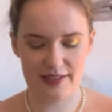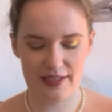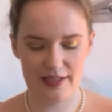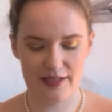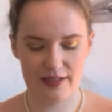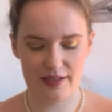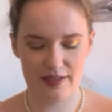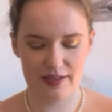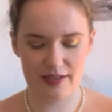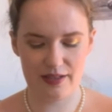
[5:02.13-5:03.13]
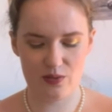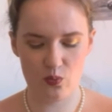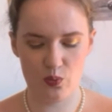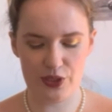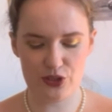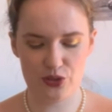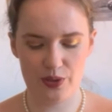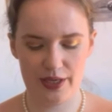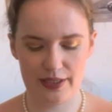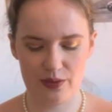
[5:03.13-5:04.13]
then went to
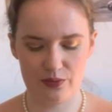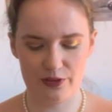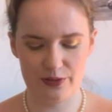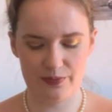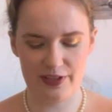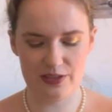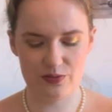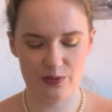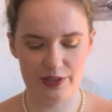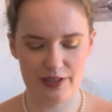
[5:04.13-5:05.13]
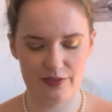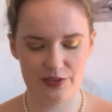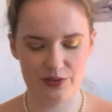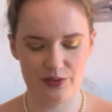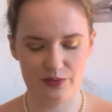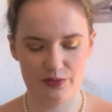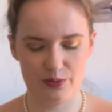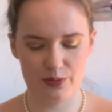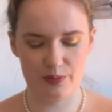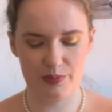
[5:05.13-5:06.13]
hang out with friends for an afternoon
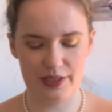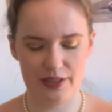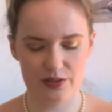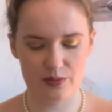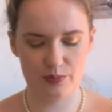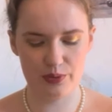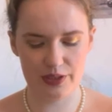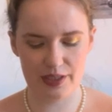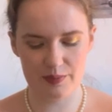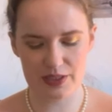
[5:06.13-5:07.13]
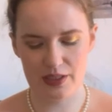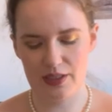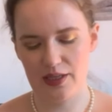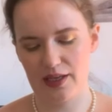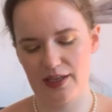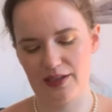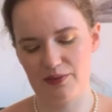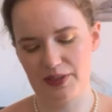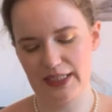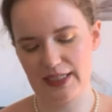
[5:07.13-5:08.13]
for playing some board games, and I
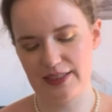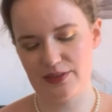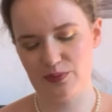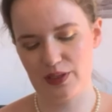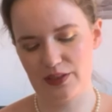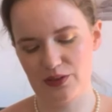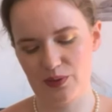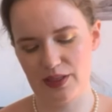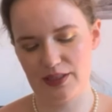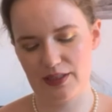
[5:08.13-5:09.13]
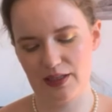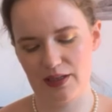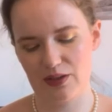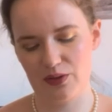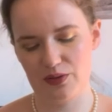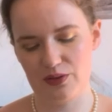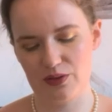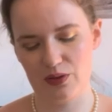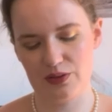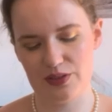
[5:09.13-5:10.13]
realized while doing it that I couldn't
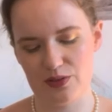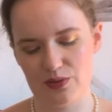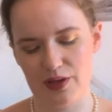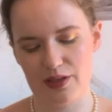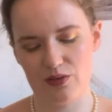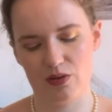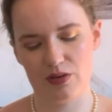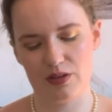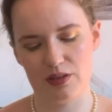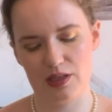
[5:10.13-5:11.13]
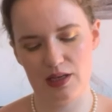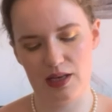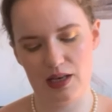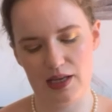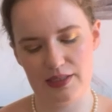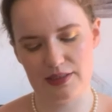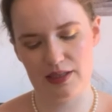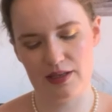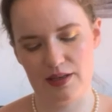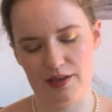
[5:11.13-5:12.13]
concentrate on the lace
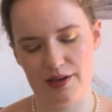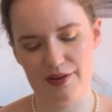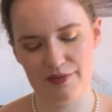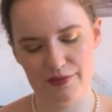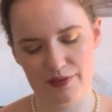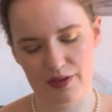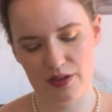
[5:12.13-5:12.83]
enough